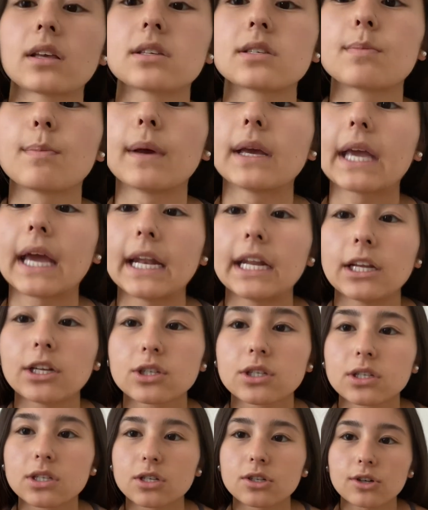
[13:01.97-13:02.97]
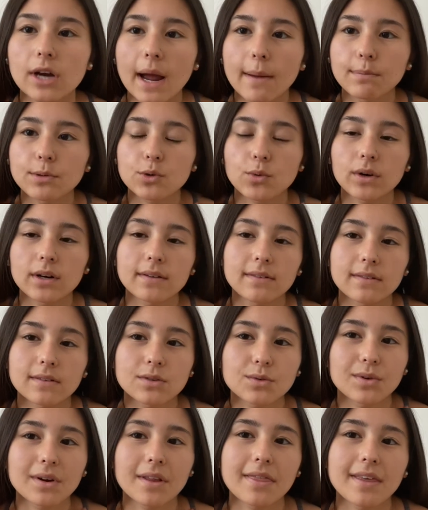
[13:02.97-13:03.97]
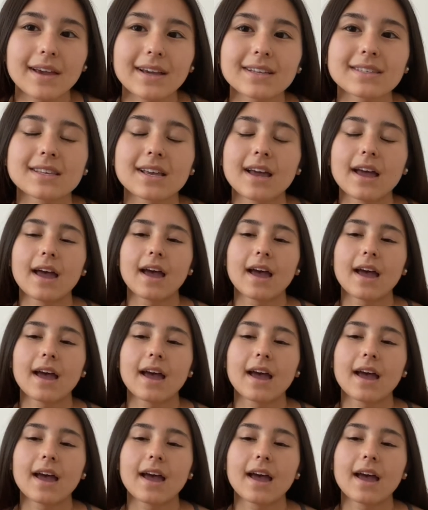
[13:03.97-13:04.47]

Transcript: spaghetti strap sort of things.